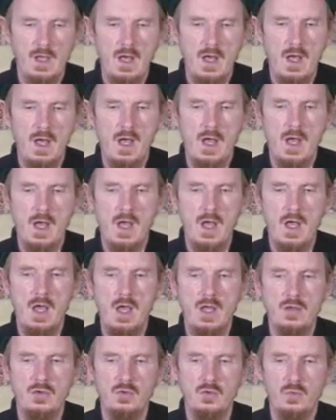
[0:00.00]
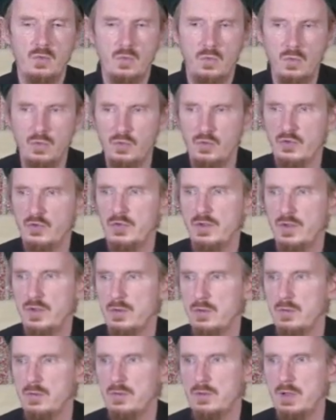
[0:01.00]
And
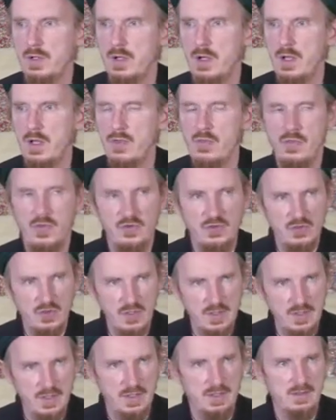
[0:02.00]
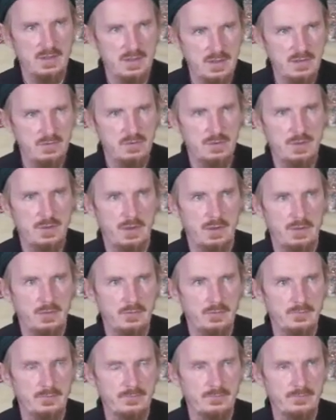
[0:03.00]
also the turning, the devran,